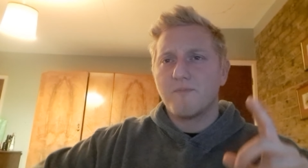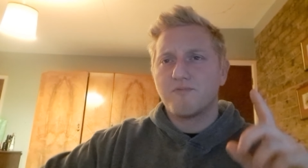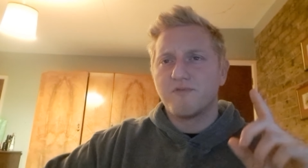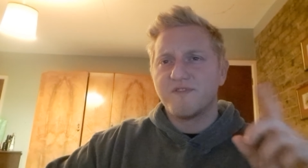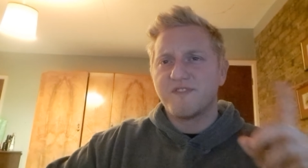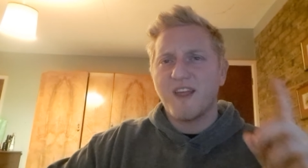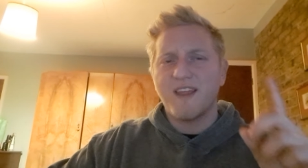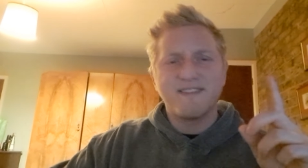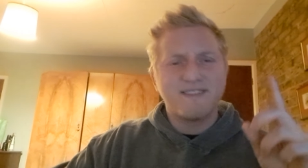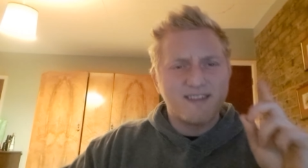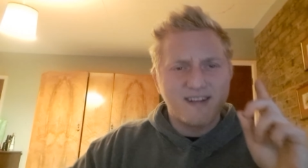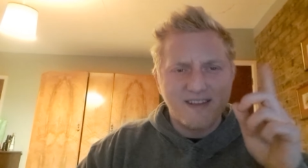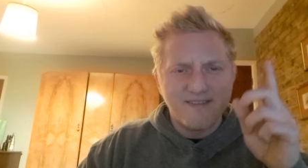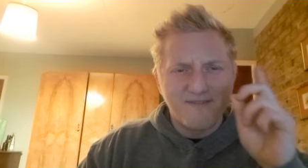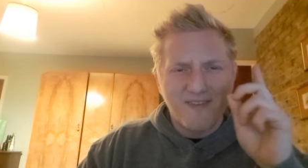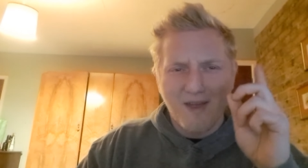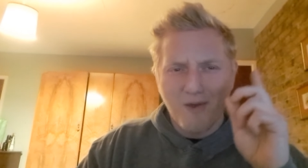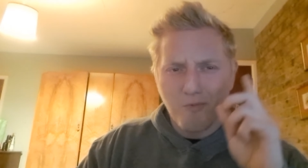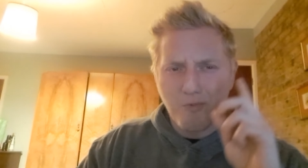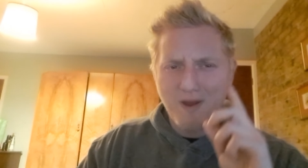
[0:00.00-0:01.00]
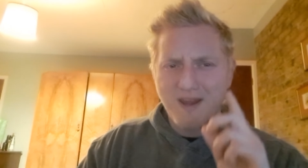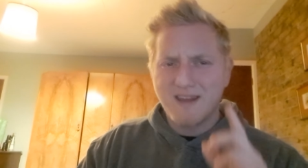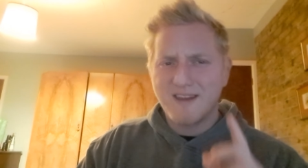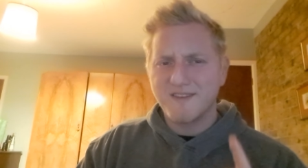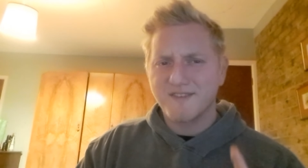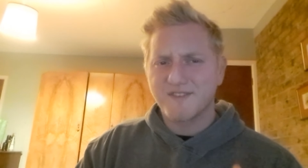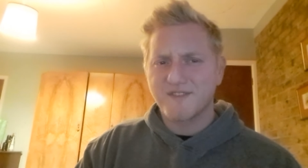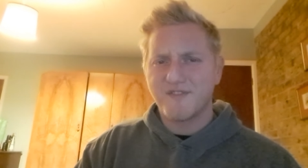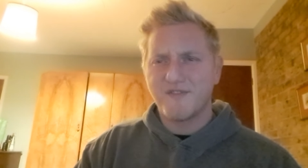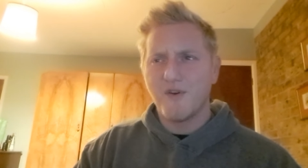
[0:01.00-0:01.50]
presented in their
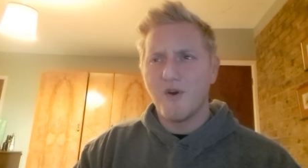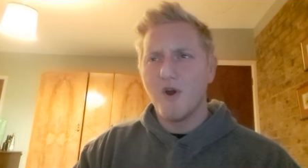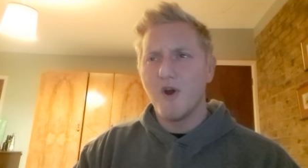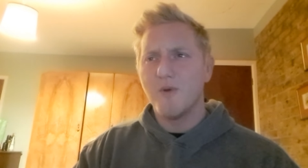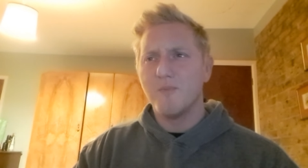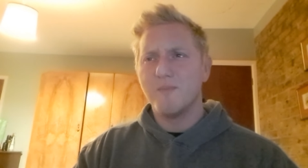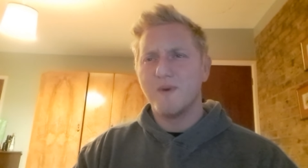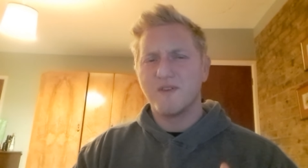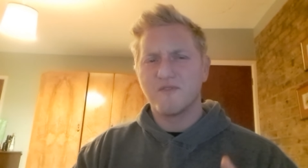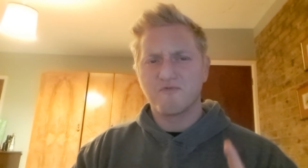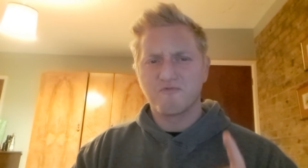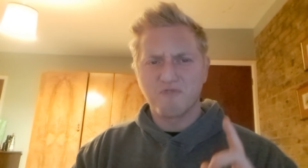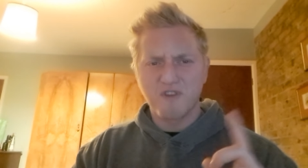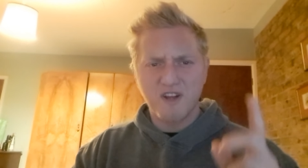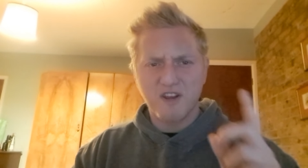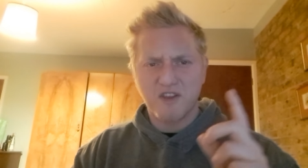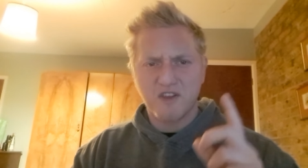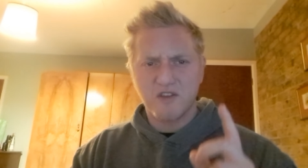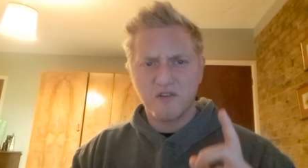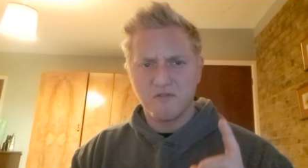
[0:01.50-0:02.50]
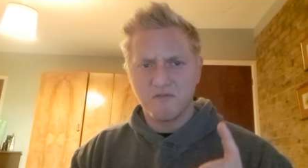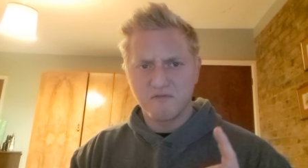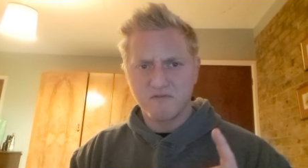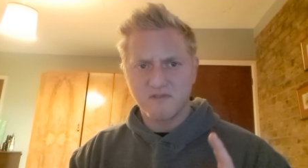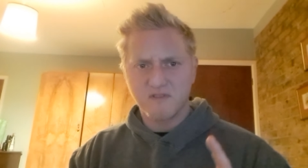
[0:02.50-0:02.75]
weakest form and ridiculed.